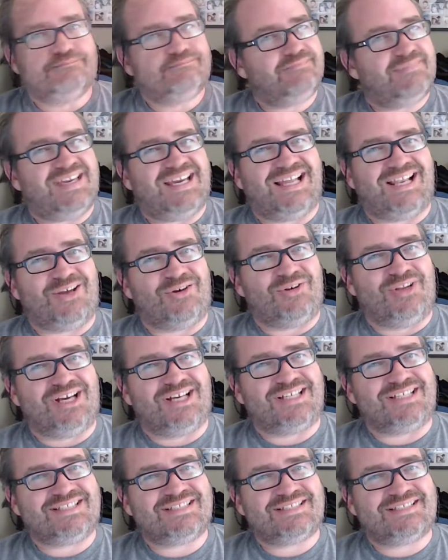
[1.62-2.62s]
Hello
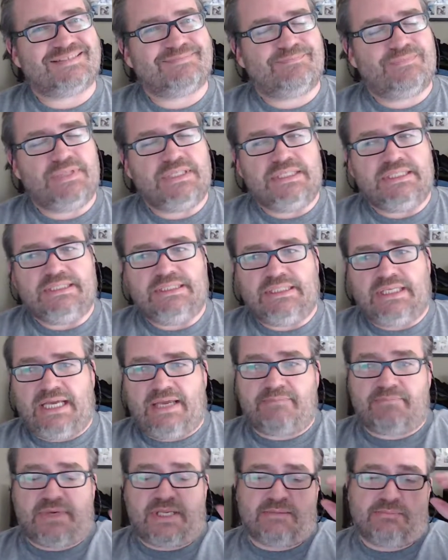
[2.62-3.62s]
Nuggets. I
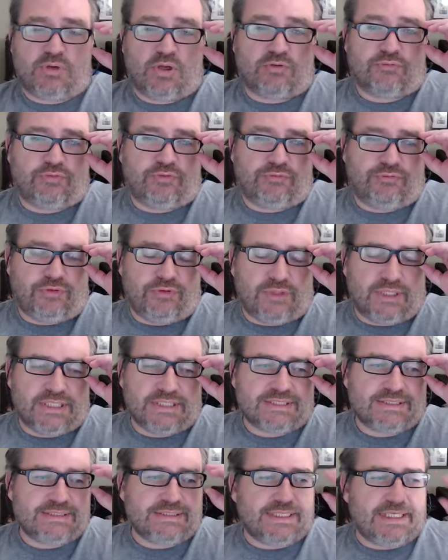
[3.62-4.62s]
haven't made a blog for a few
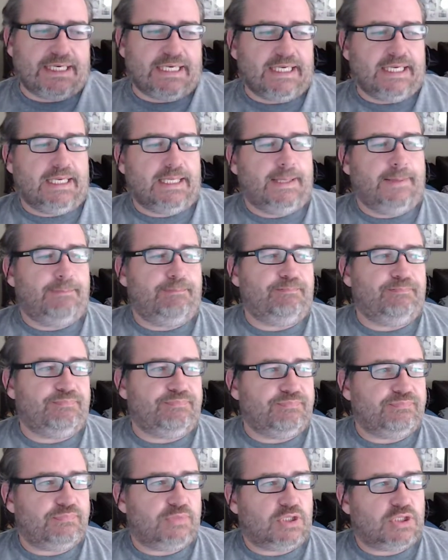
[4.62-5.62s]
days um,
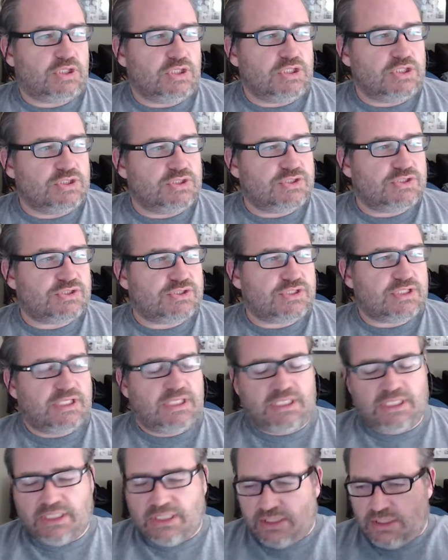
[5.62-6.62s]
because,
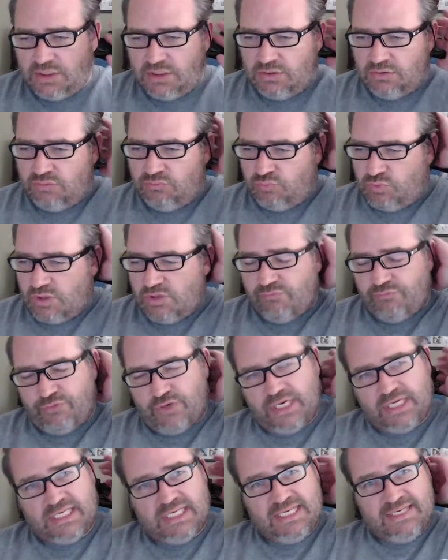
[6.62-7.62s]
uh, well,
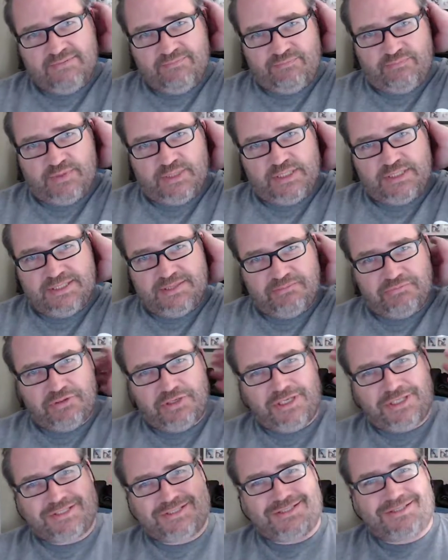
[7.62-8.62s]
frankly, I've been
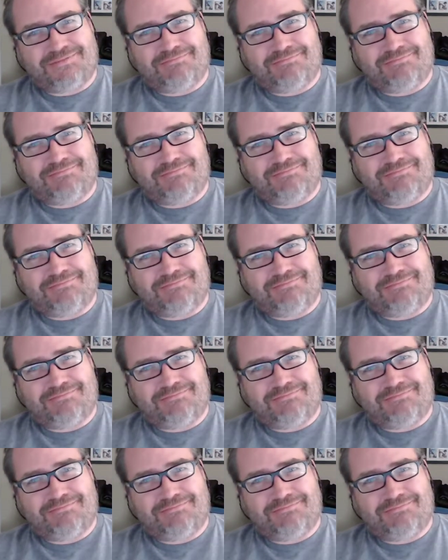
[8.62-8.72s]
depressed.